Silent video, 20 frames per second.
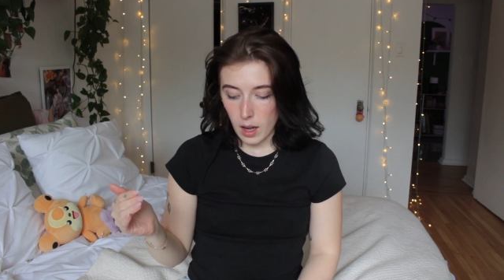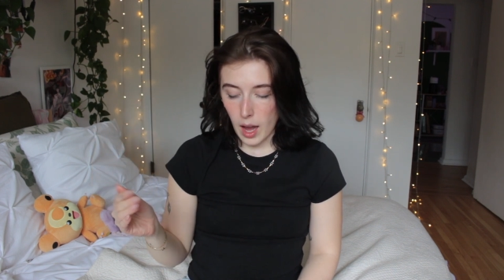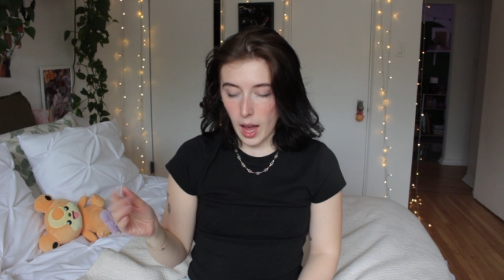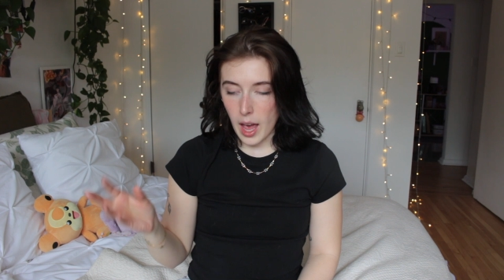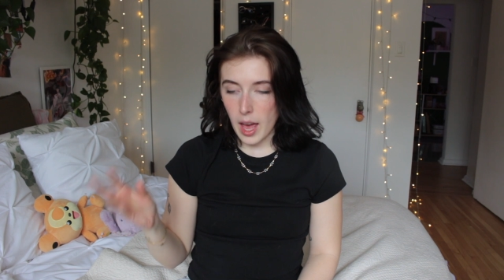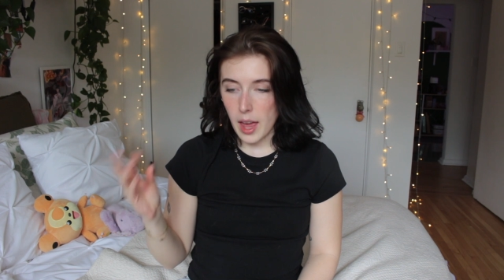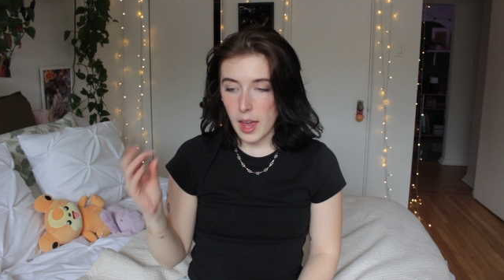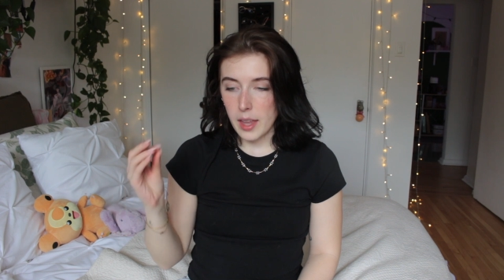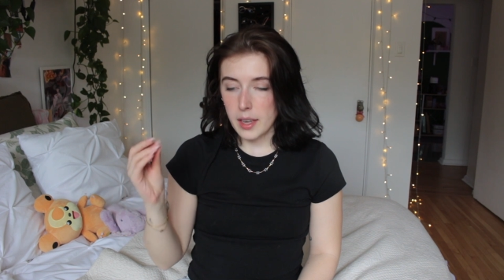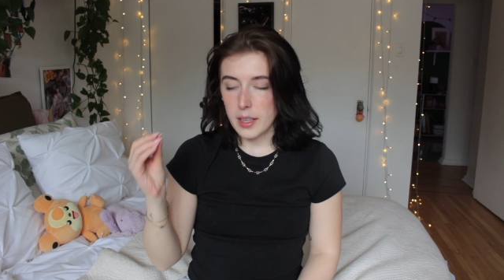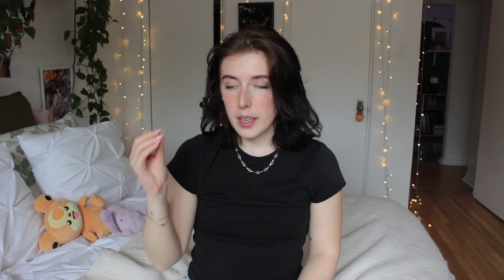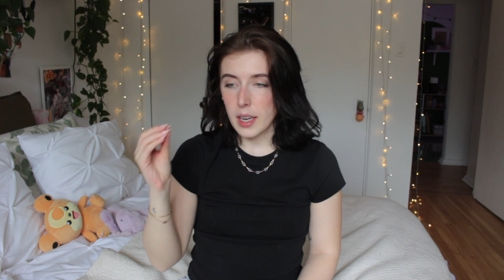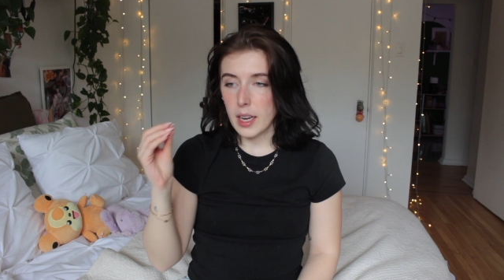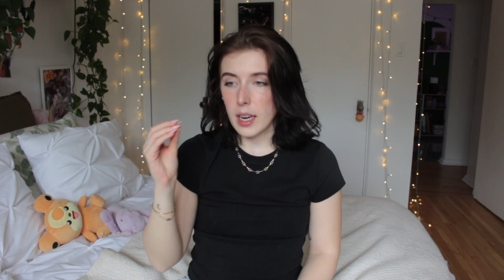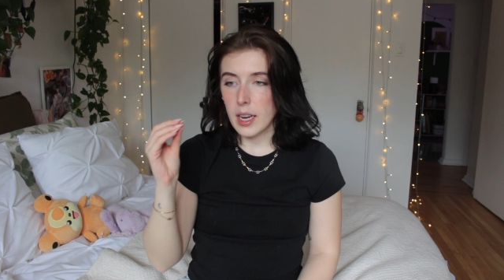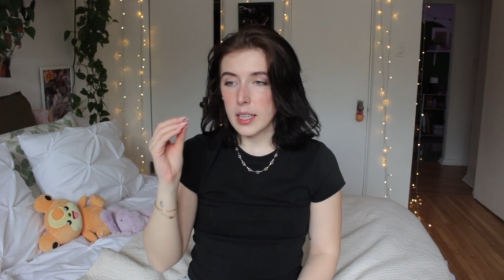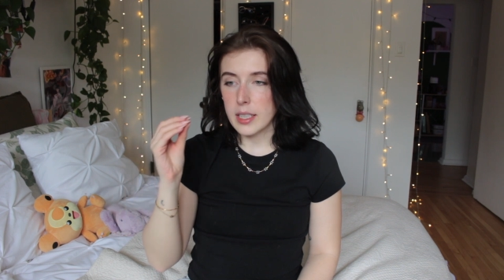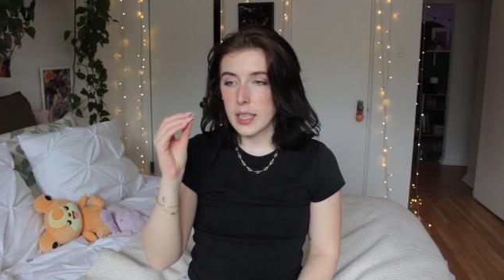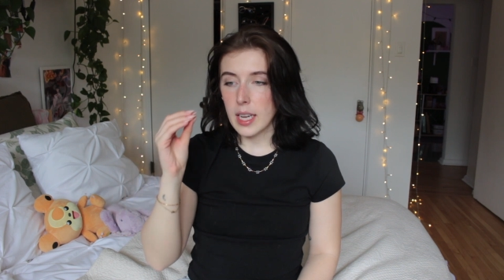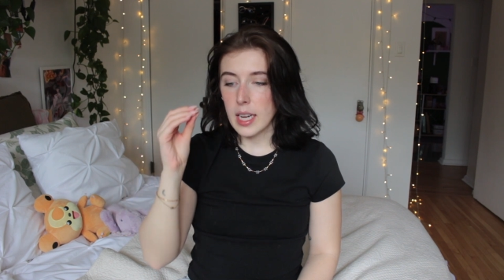and
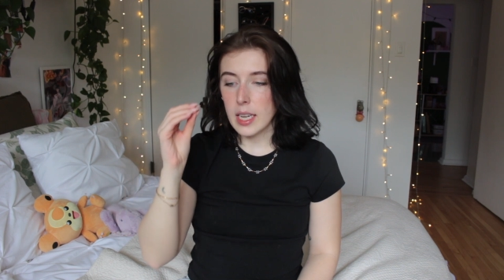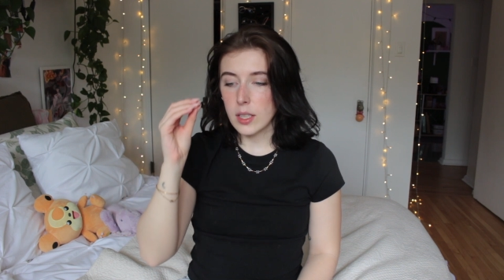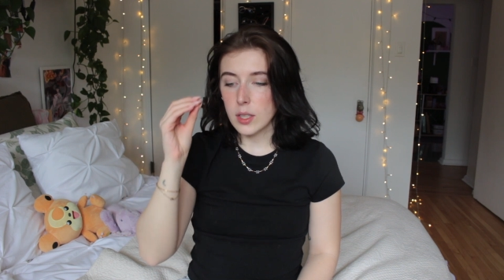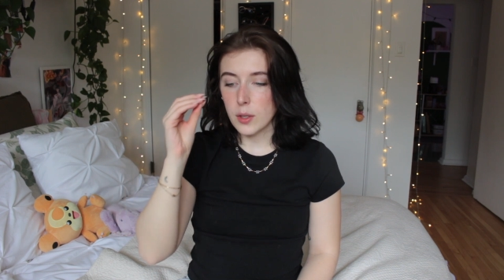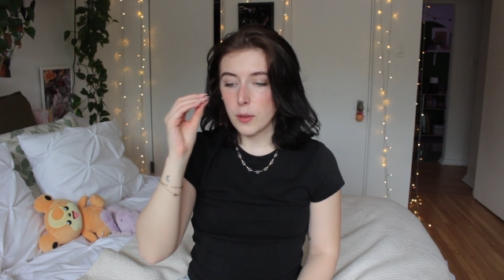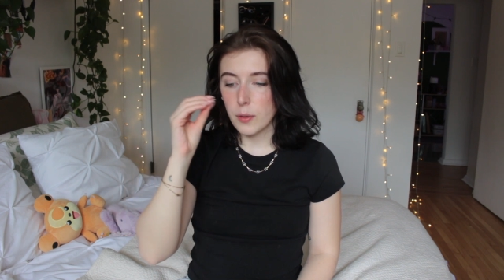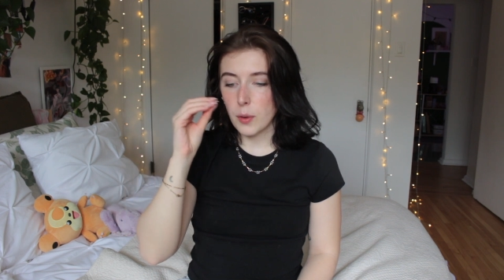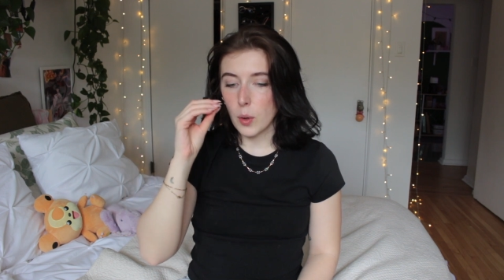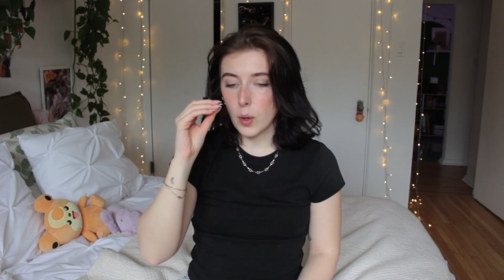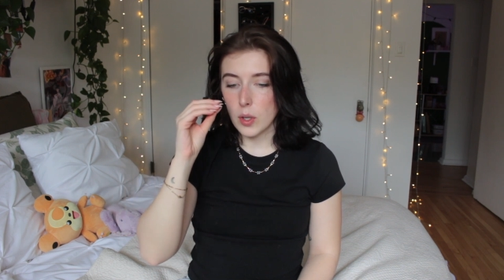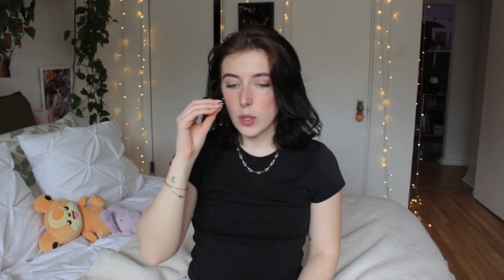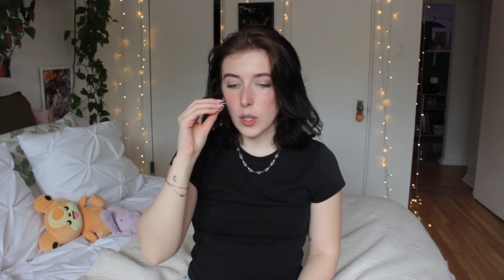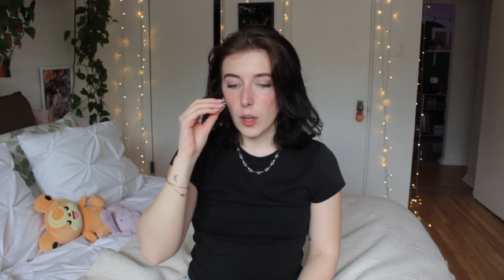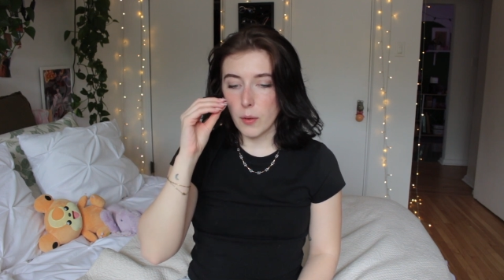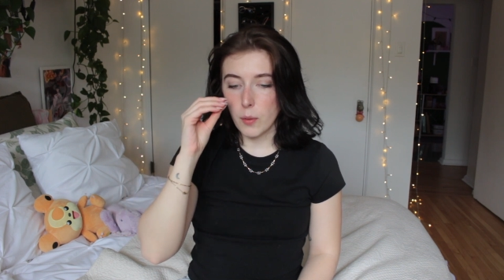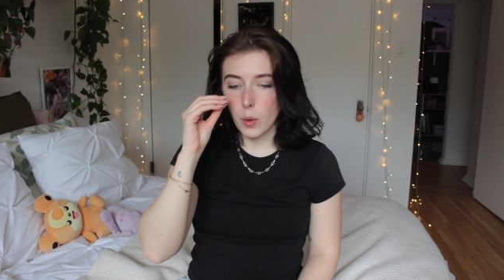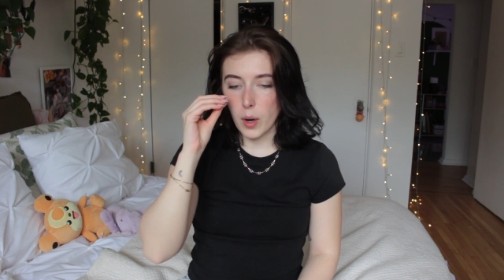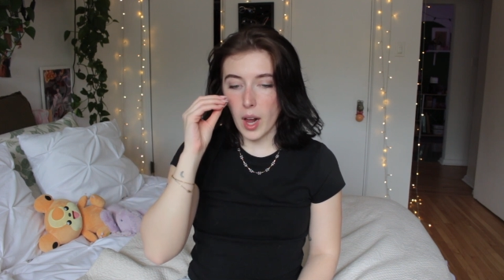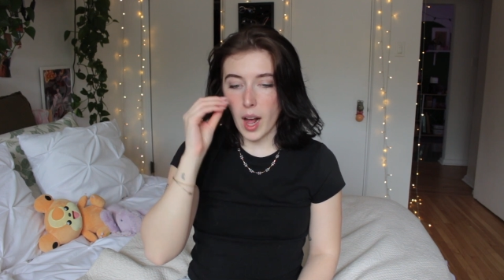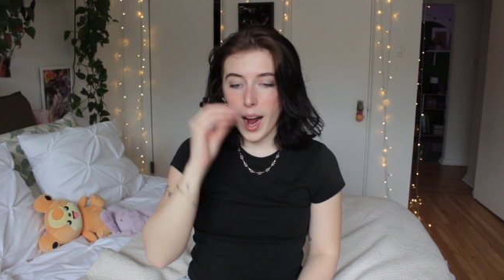it takes the focus
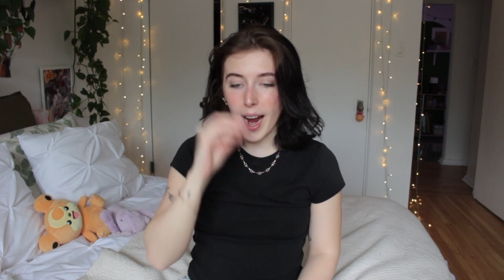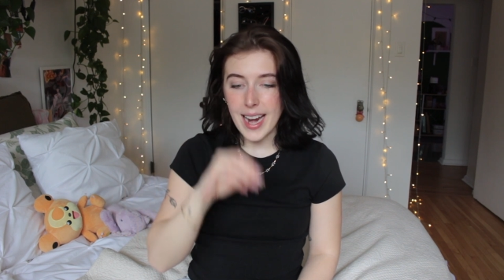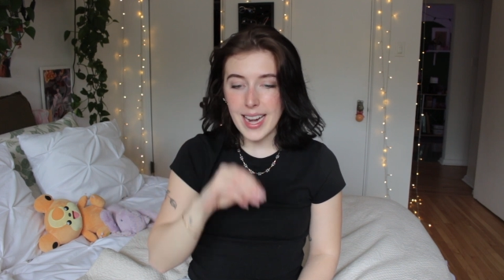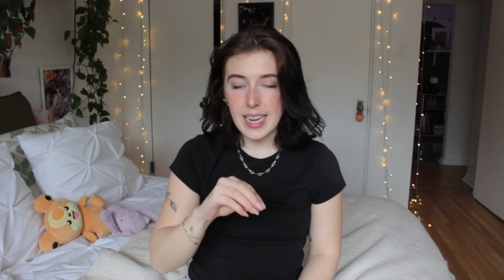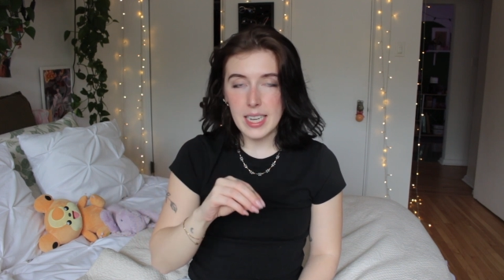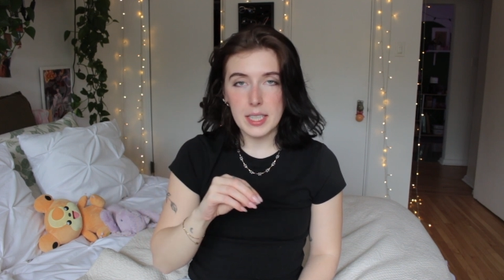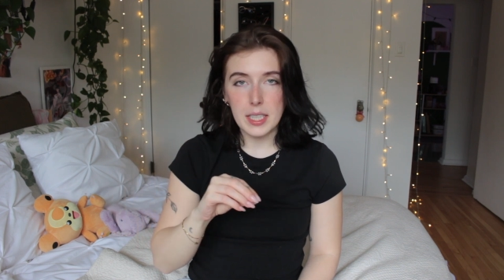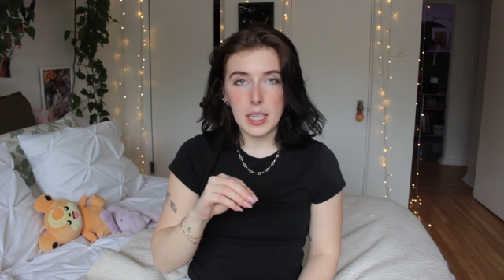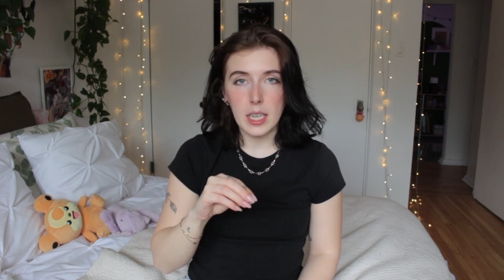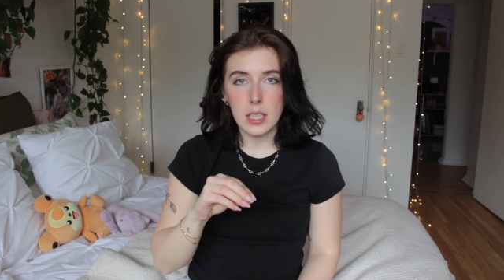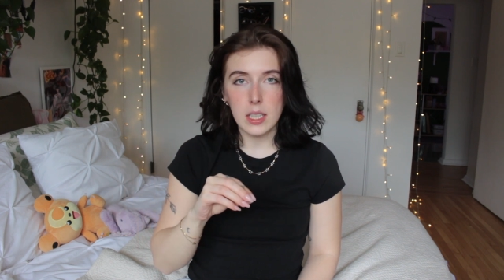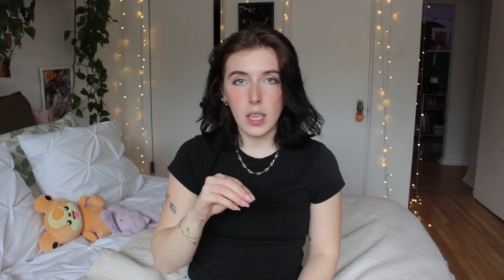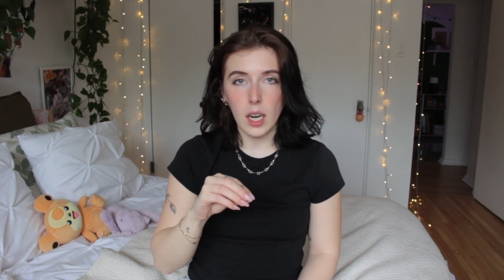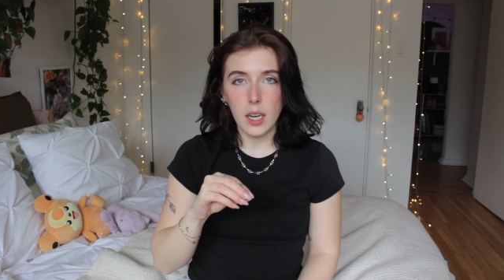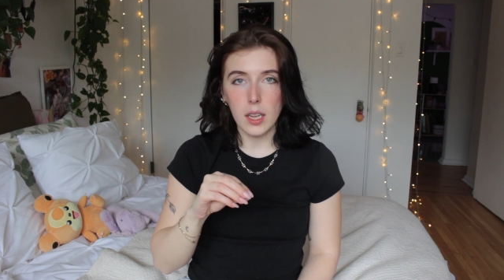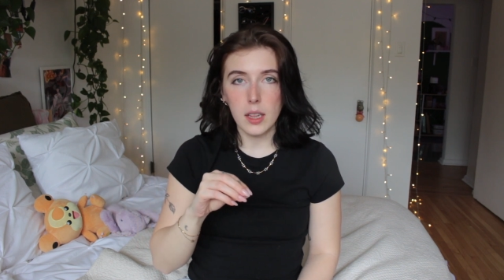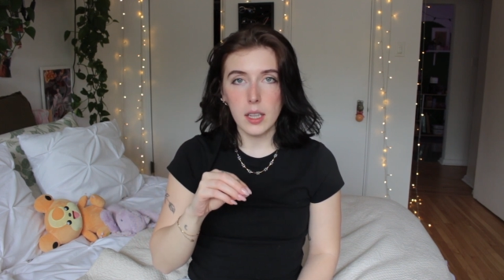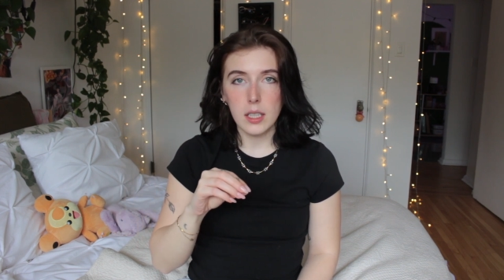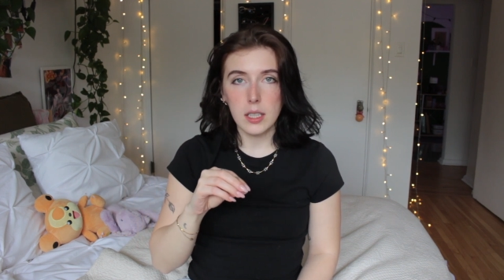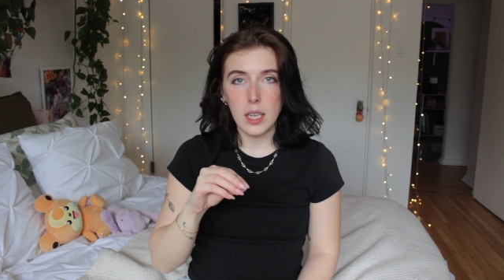off what I need to get
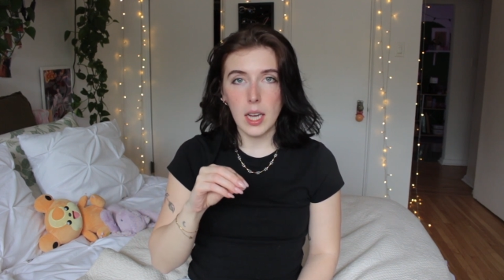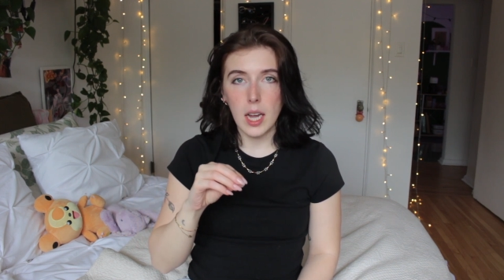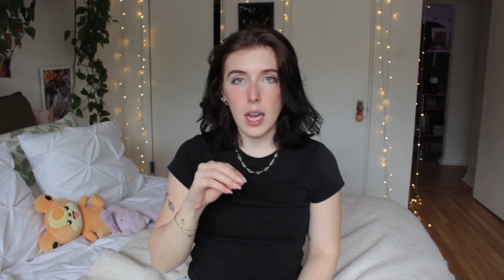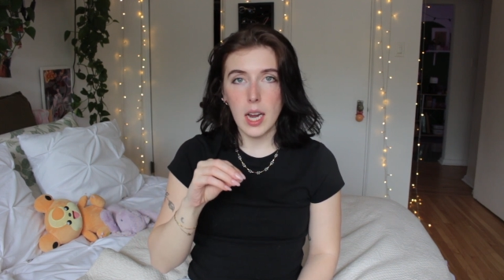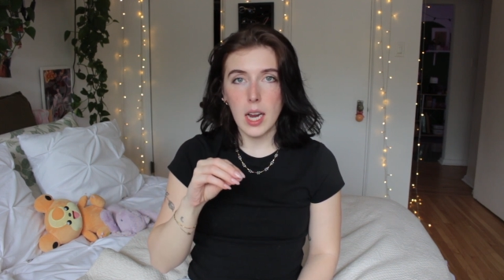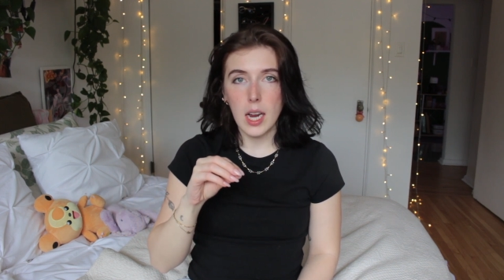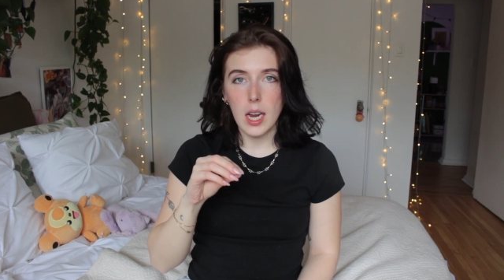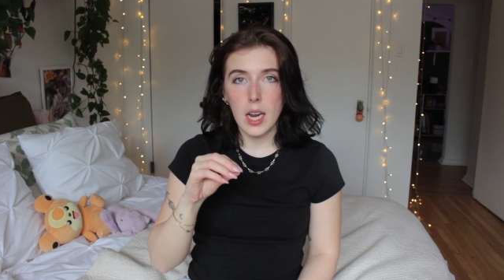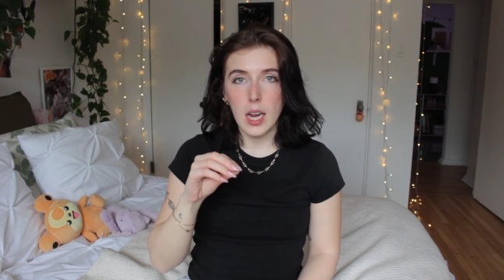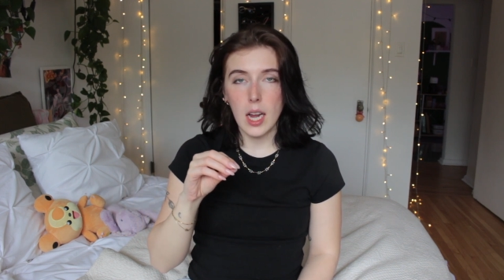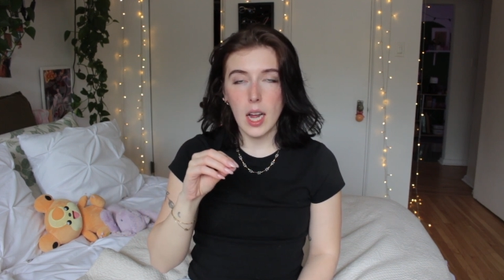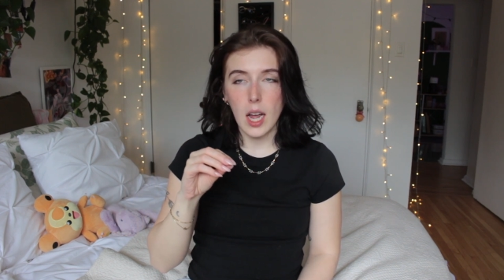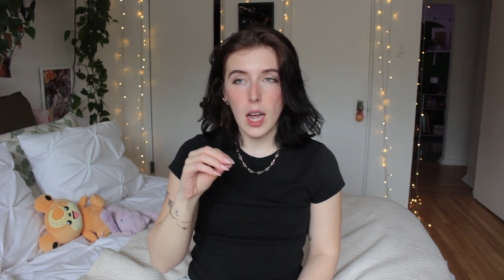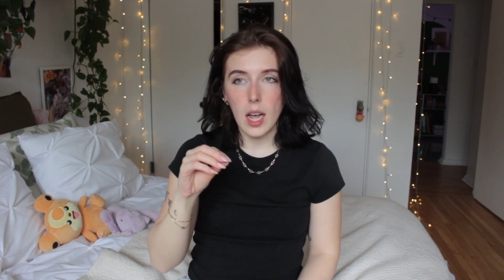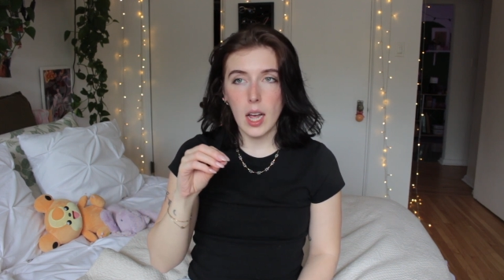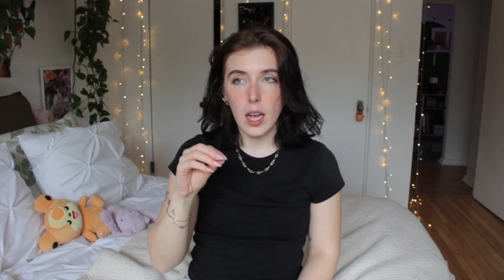done in the day,